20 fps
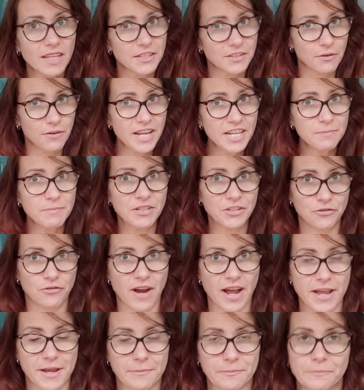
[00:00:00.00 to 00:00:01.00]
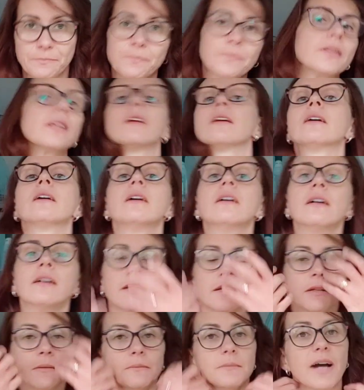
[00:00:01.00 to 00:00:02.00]
So let me try.
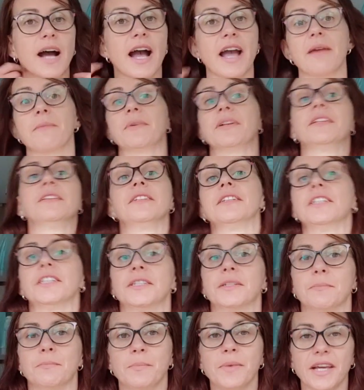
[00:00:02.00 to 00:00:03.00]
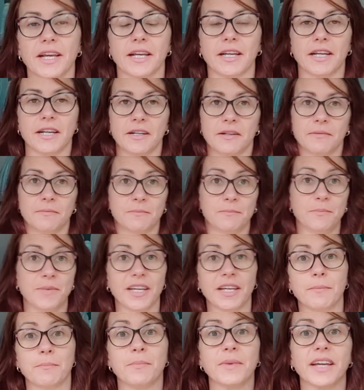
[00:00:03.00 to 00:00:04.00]
I'm in this big
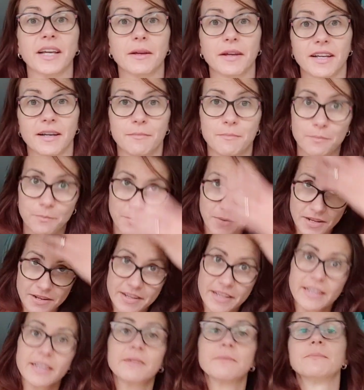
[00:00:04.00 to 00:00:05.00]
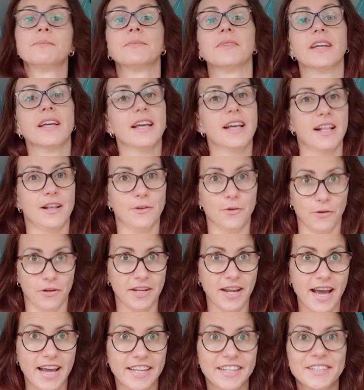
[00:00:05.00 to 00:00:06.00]
building.
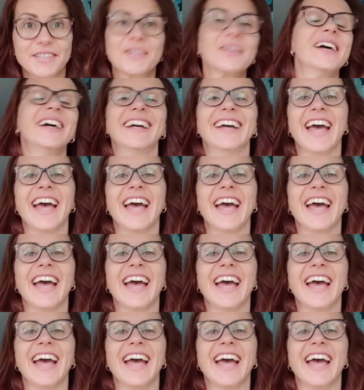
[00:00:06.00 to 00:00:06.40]
Look nice.